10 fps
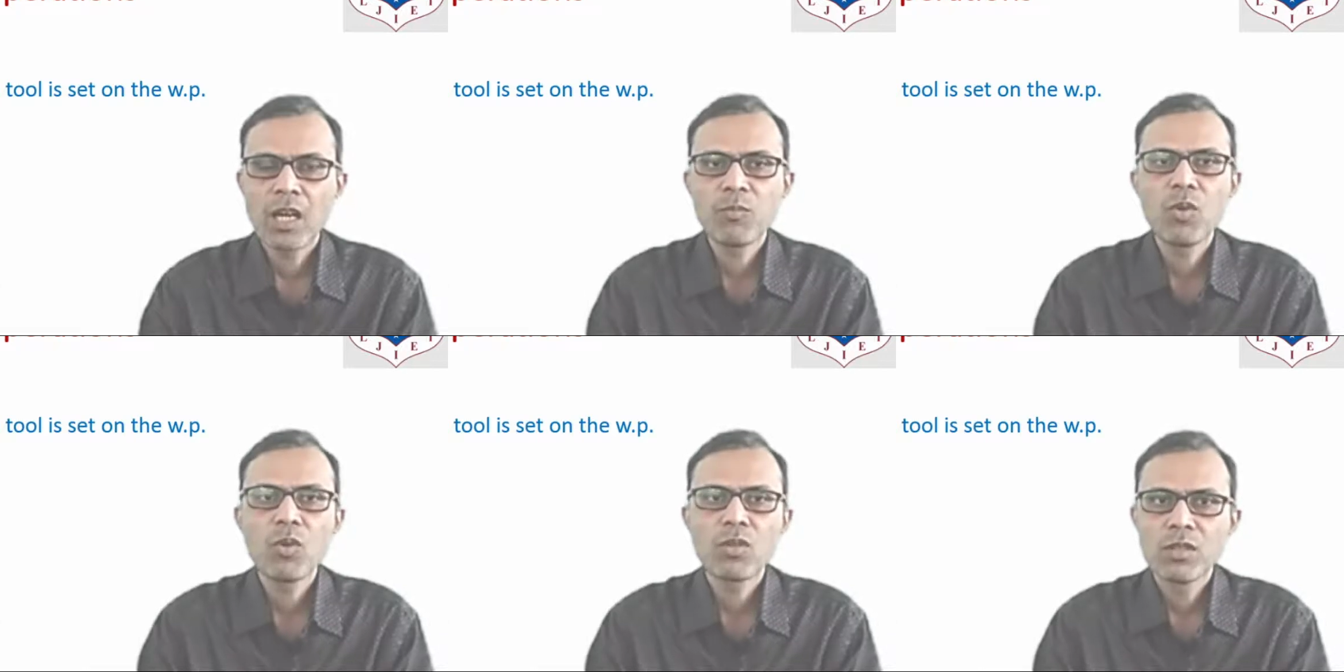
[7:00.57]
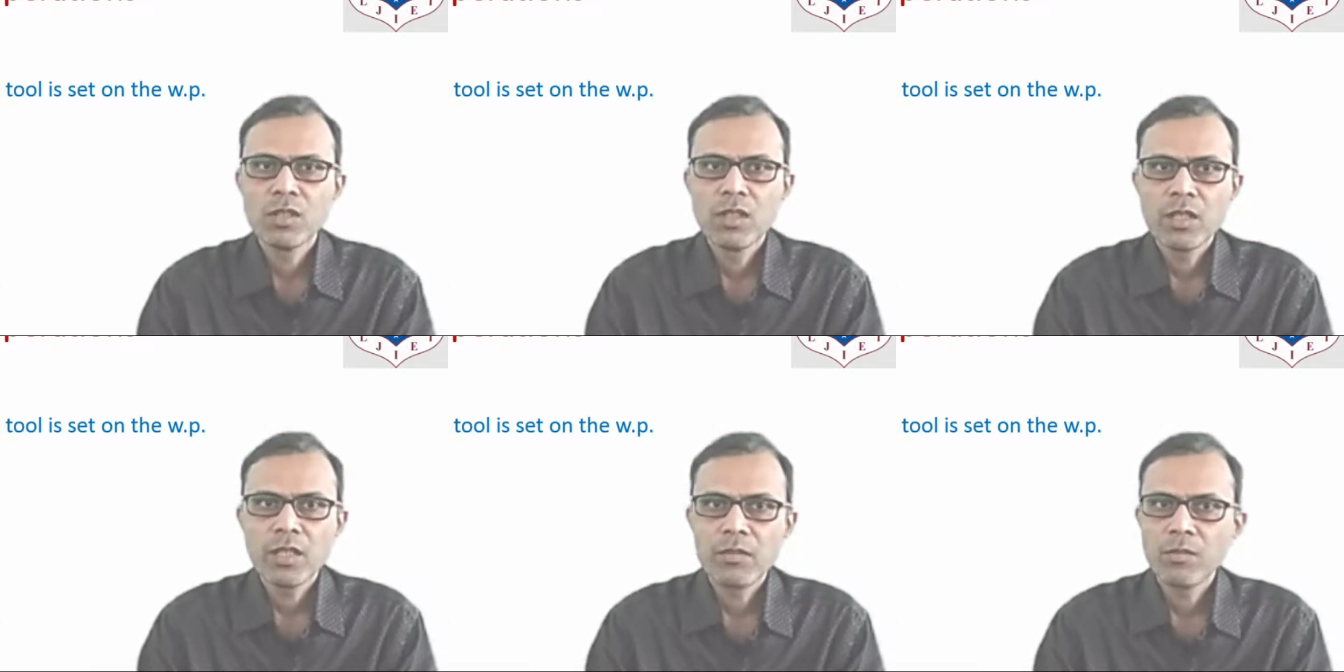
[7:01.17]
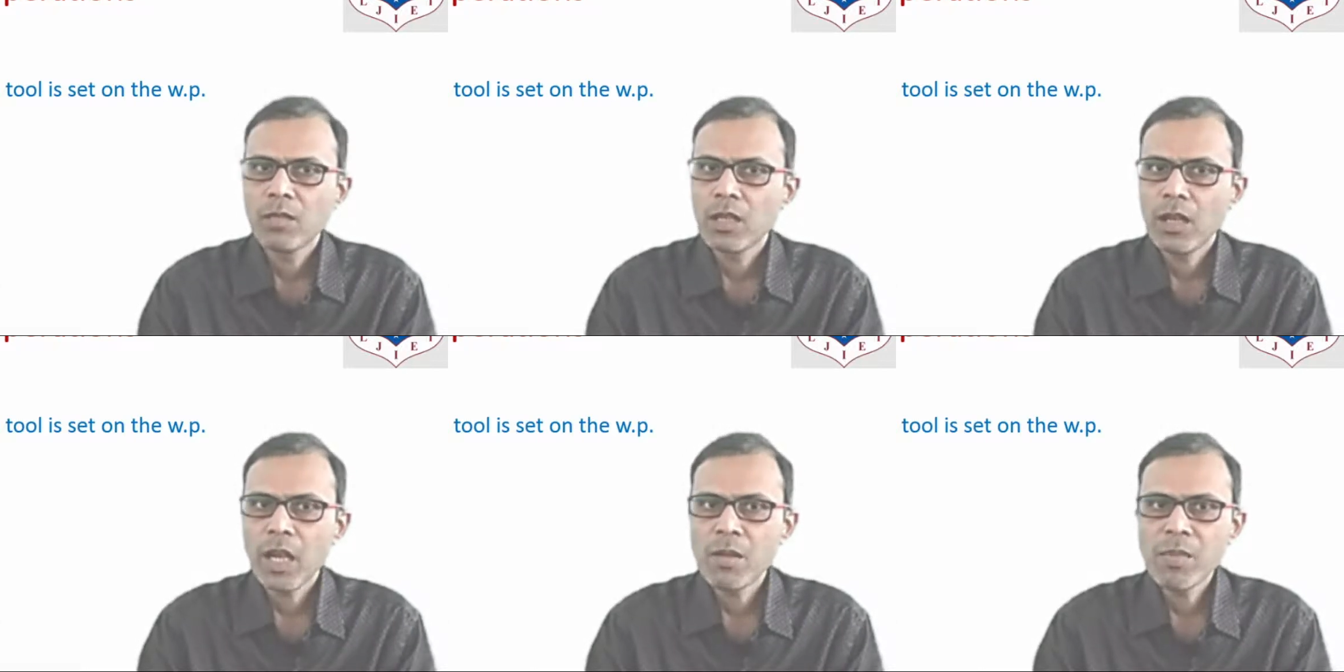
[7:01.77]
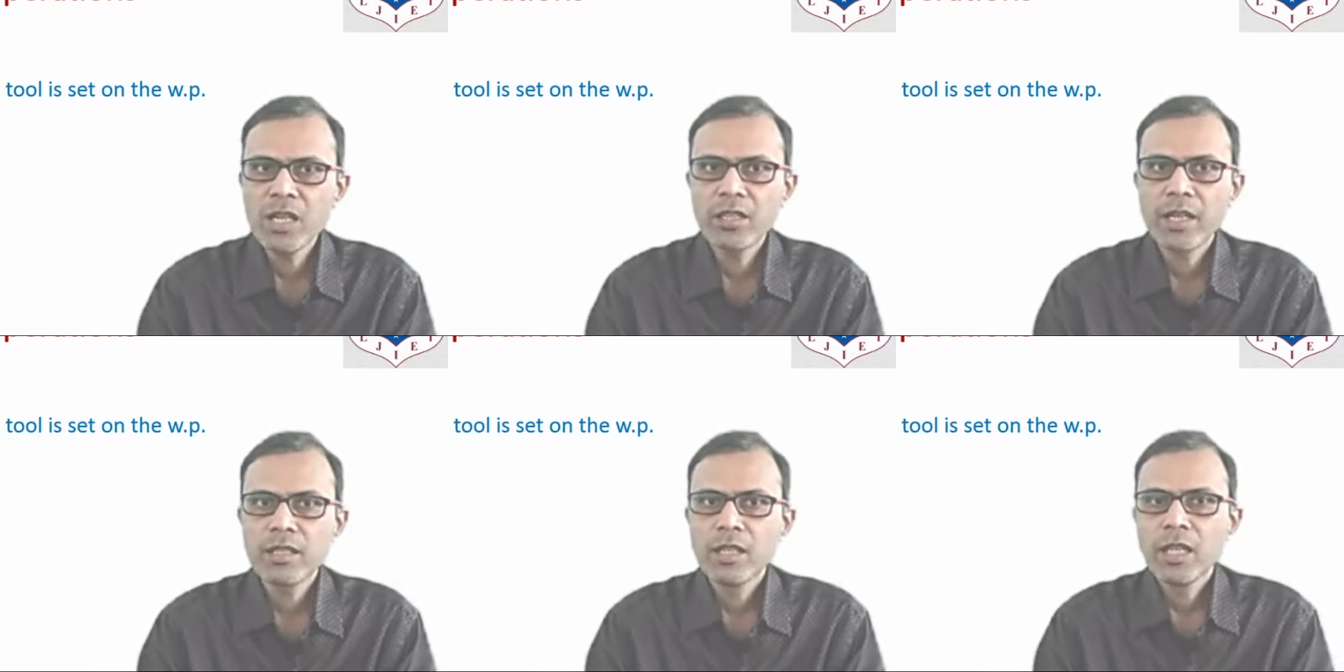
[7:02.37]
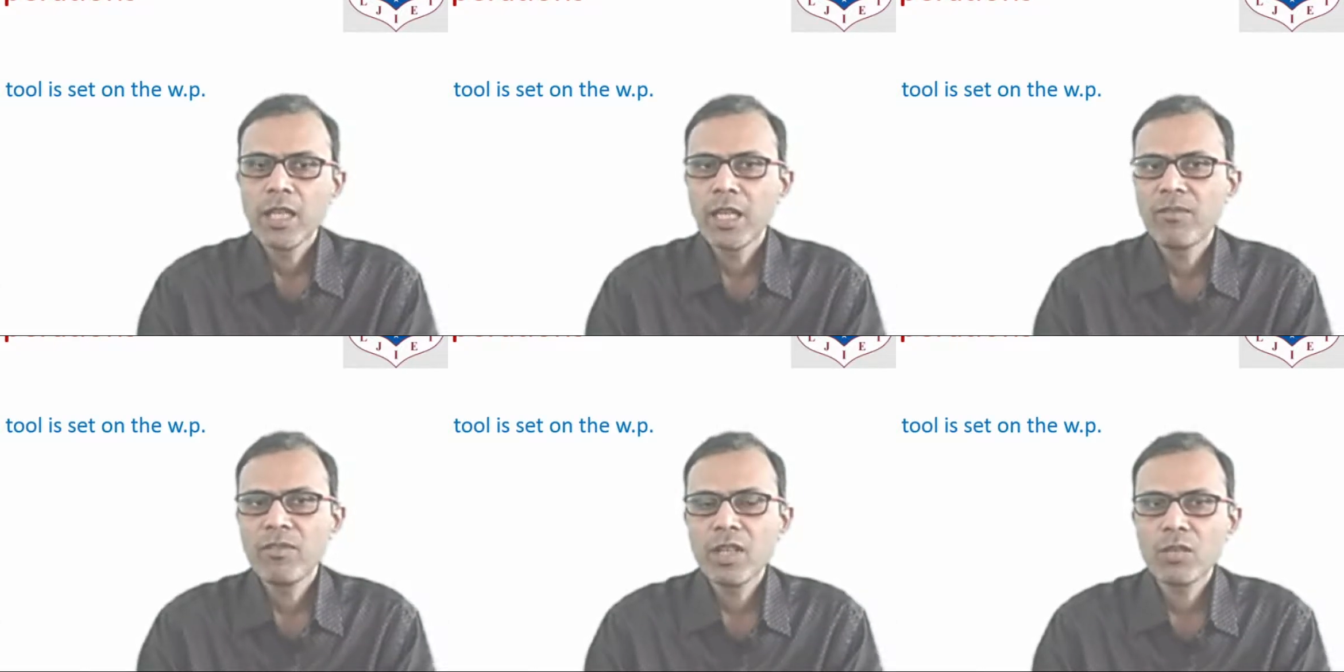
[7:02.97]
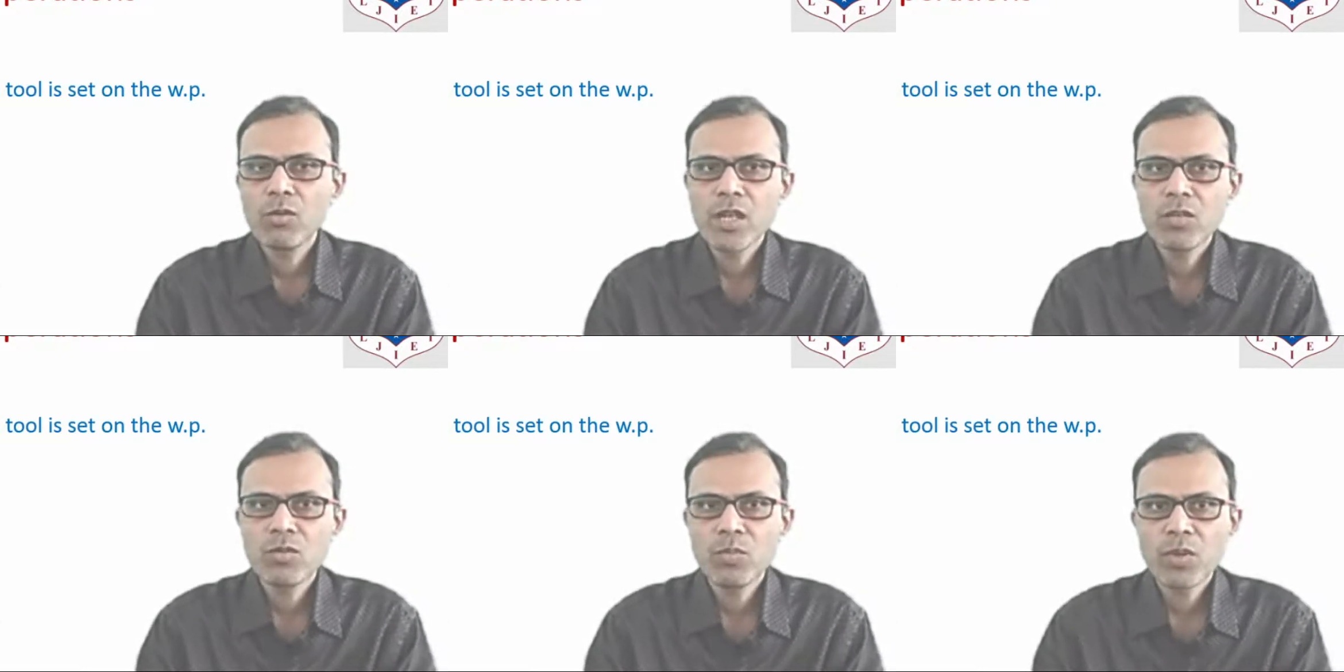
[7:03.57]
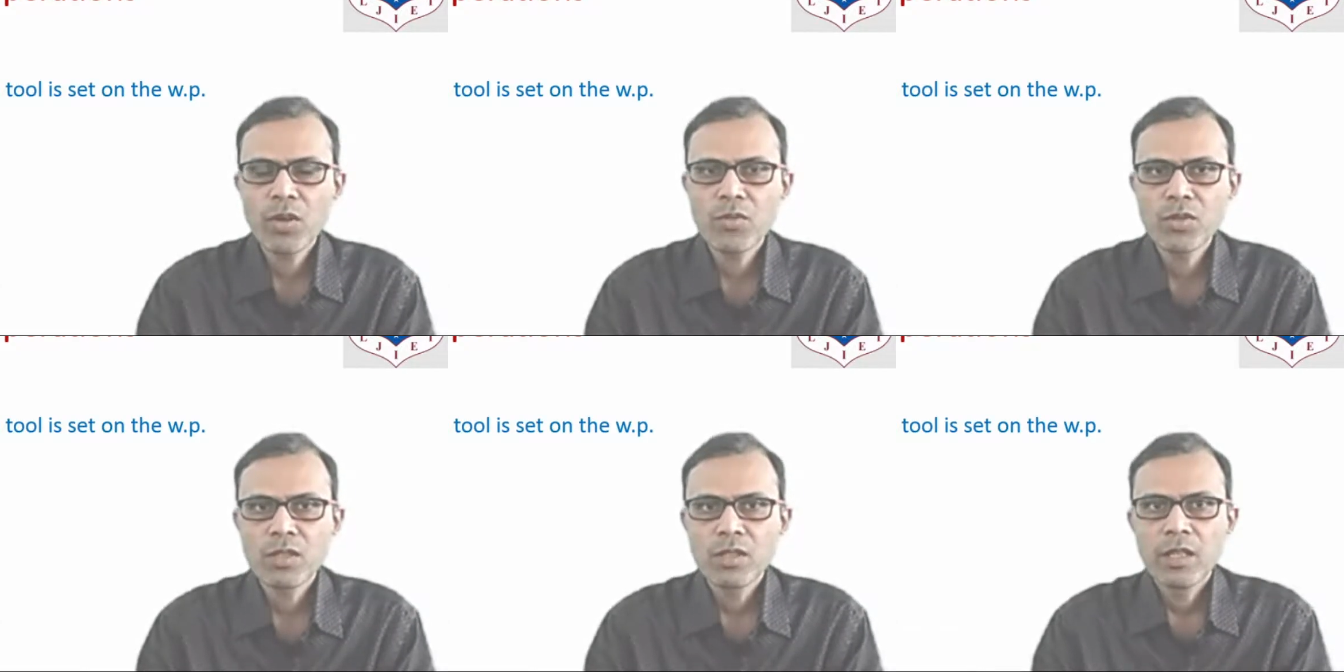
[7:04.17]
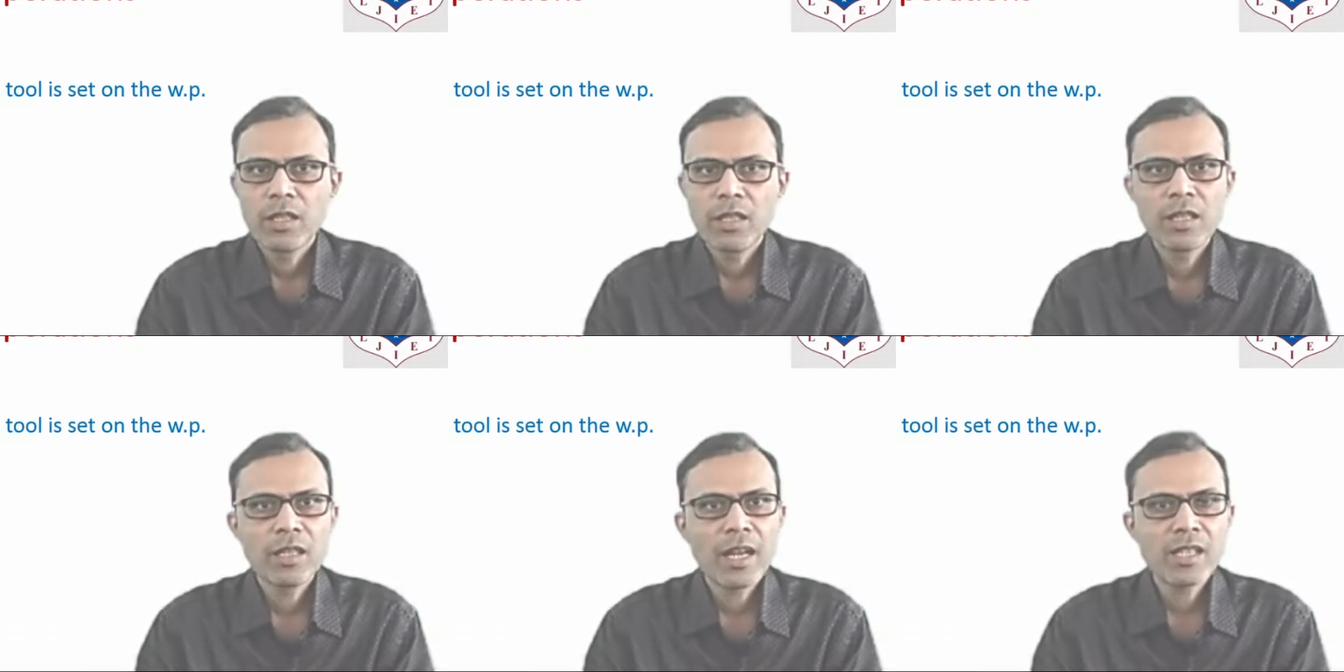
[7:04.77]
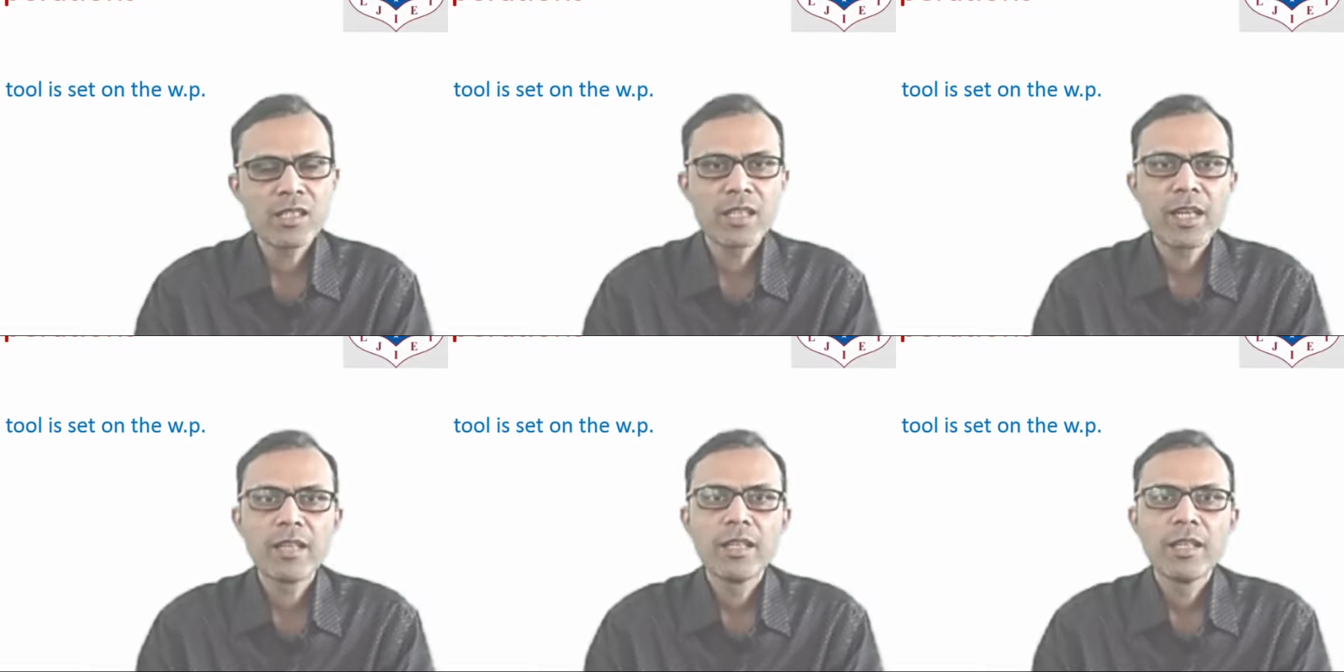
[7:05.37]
more. I mean that if we are going to produce in a large scale,